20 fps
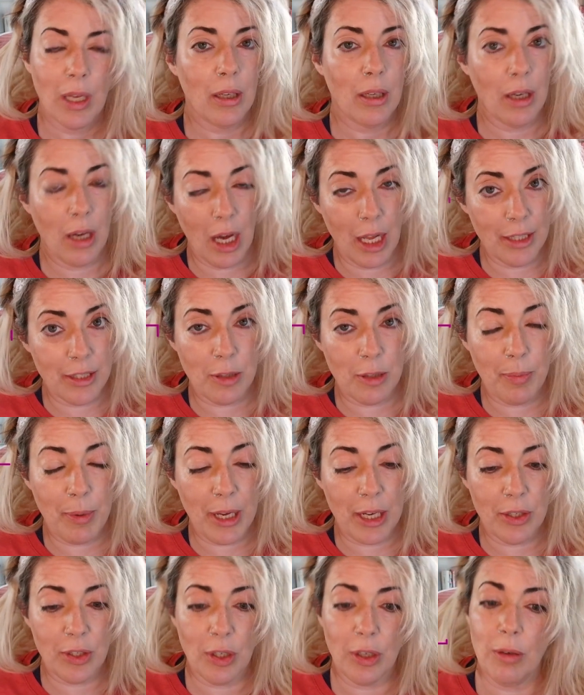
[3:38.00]

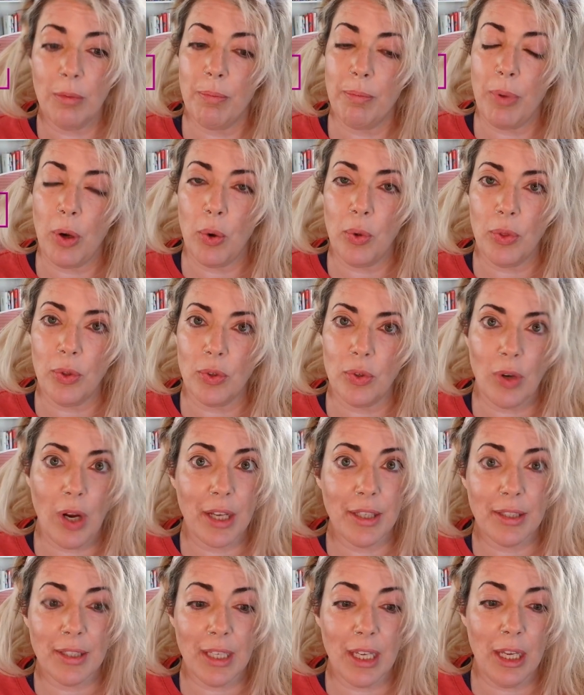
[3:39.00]
Constipation, both. Dry
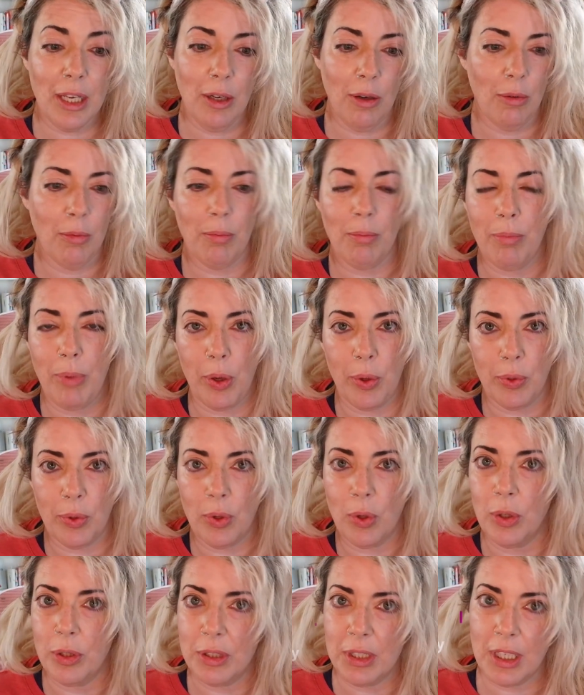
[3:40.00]
skin, both.
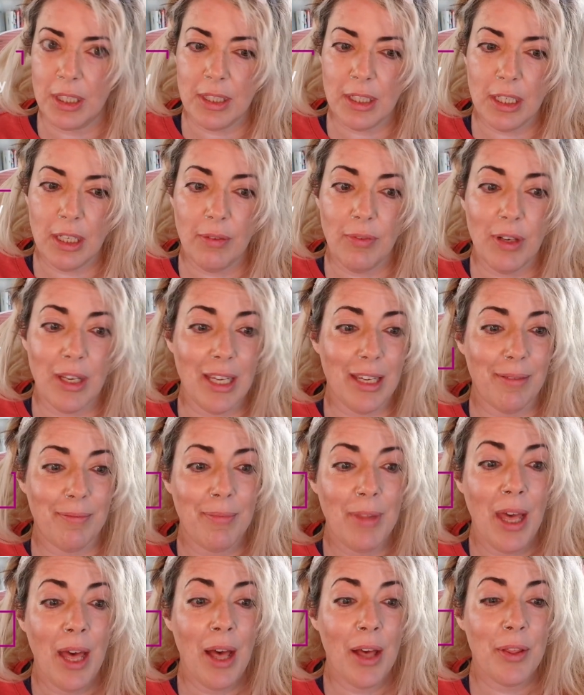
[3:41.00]
Cold sensitivity,
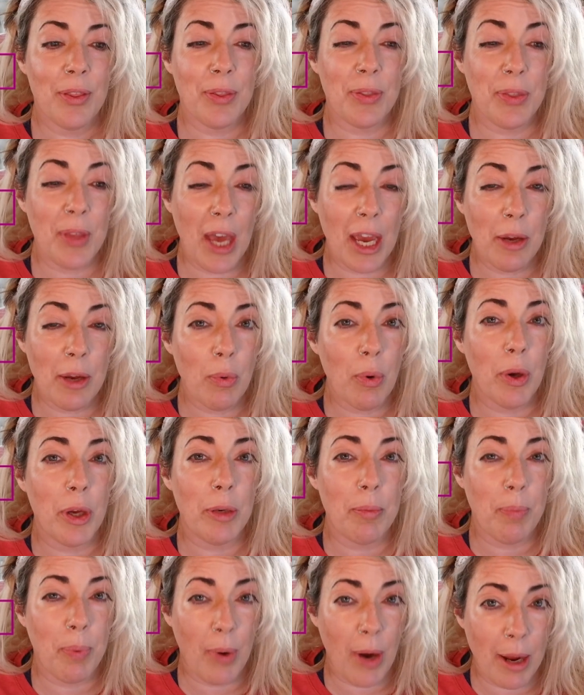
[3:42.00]

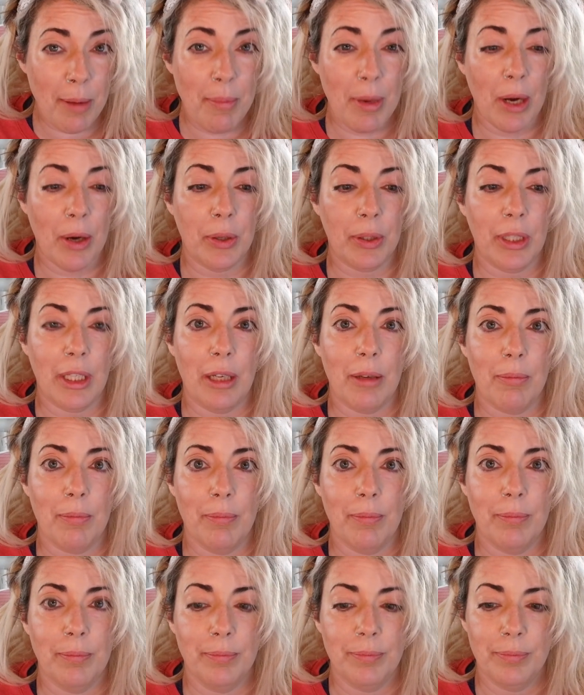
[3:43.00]
thyroid primarily.
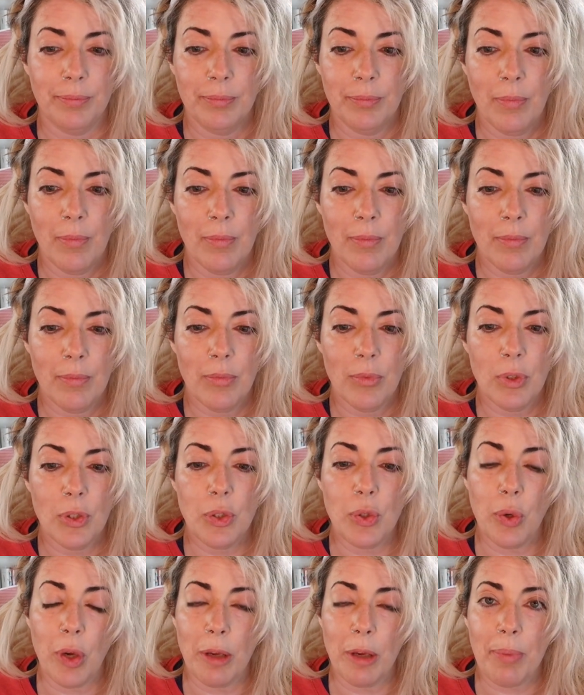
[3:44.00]

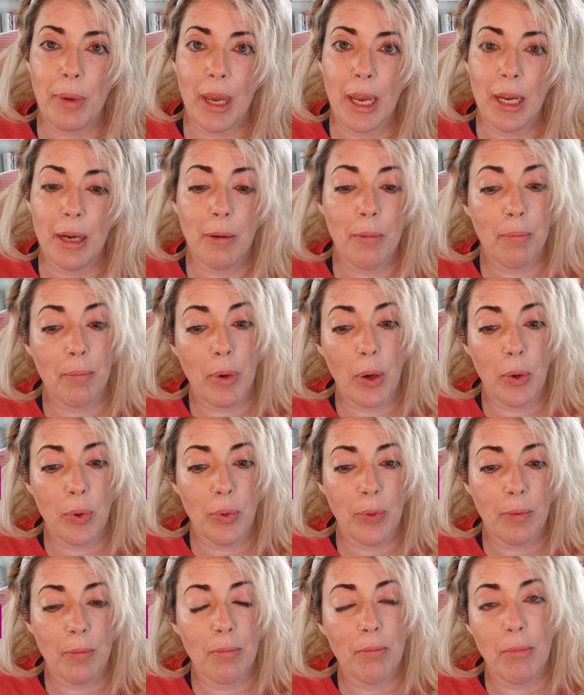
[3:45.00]
Joint pain,
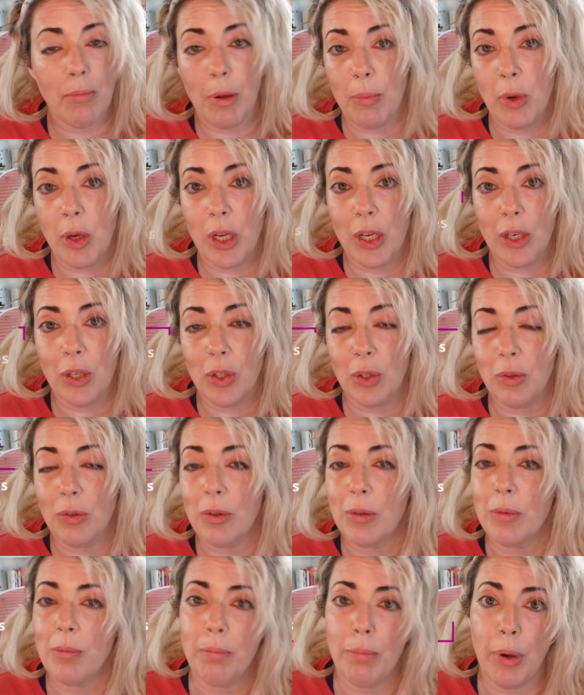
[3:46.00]
both. Memory issues,
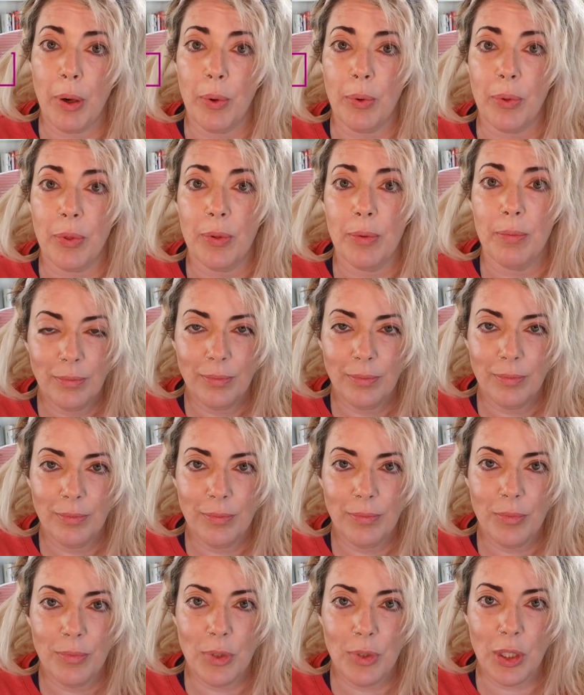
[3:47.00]
both.
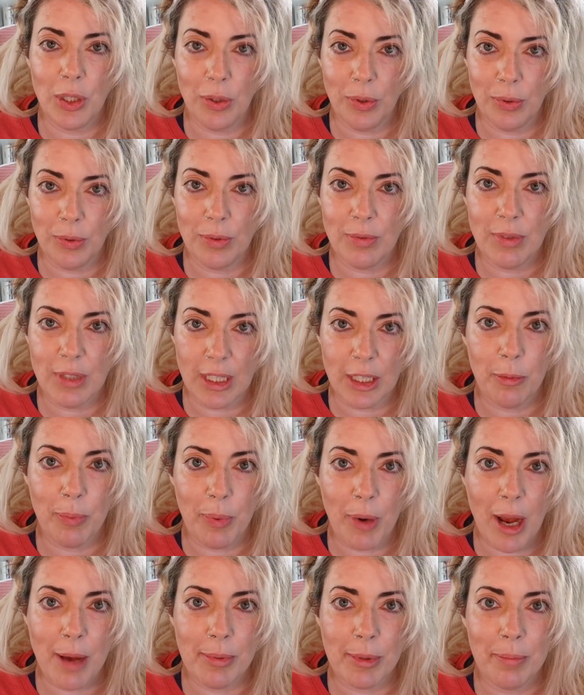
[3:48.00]
You see the
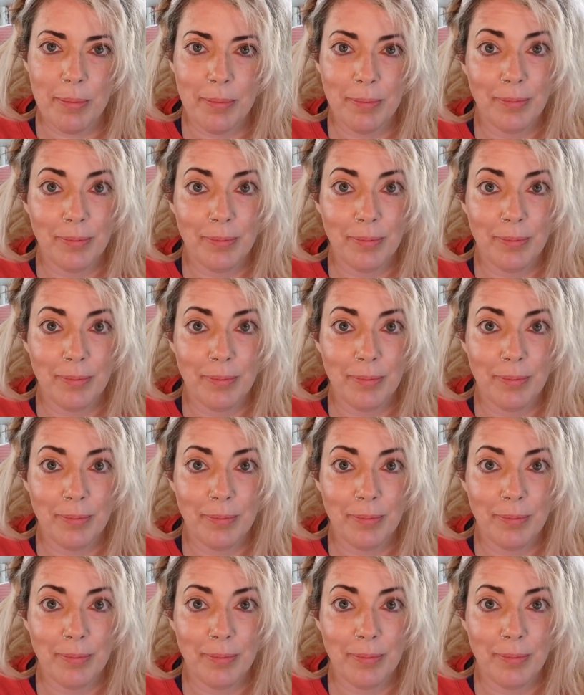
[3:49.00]
problem?